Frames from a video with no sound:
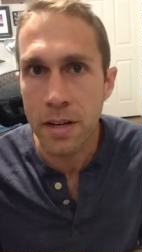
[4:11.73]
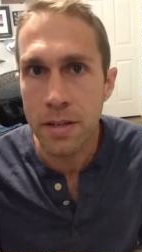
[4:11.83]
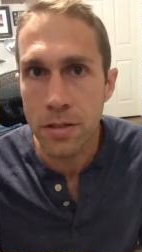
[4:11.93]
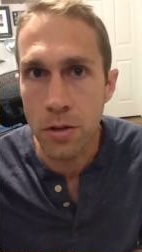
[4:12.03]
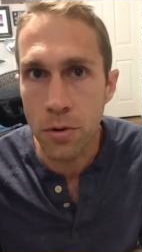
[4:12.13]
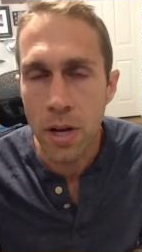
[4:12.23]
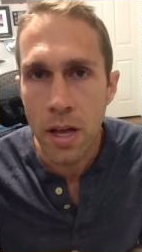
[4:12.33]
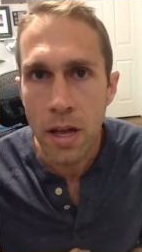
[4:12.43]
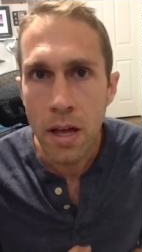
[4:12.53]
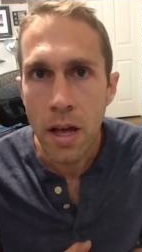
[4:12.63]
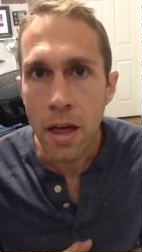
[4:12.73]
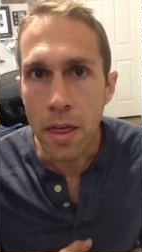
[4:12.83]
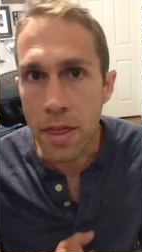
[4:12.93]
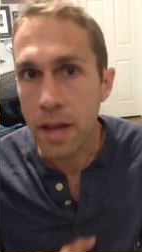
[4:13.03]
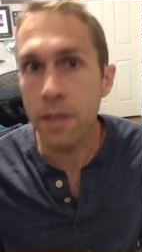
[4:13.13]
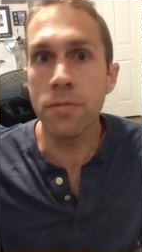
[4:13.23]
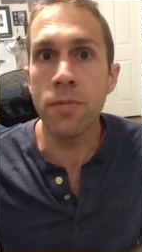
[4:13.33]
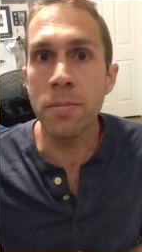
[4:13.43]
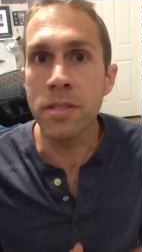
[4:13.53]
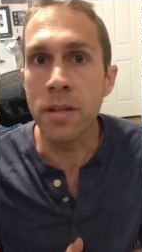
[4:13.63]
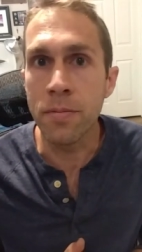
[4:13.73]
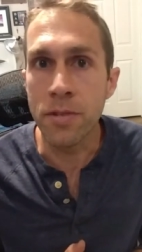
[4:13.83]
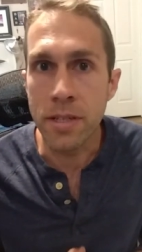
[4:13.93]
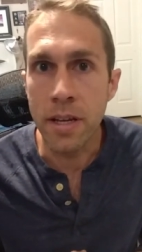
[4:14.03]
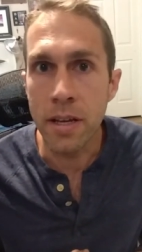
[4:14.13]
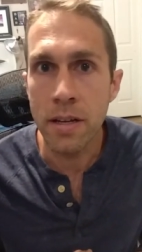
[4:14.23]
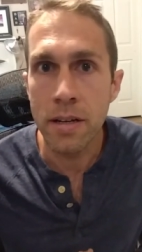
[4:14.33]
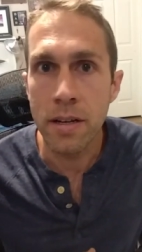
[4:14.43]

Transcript: So that wraps it up for today.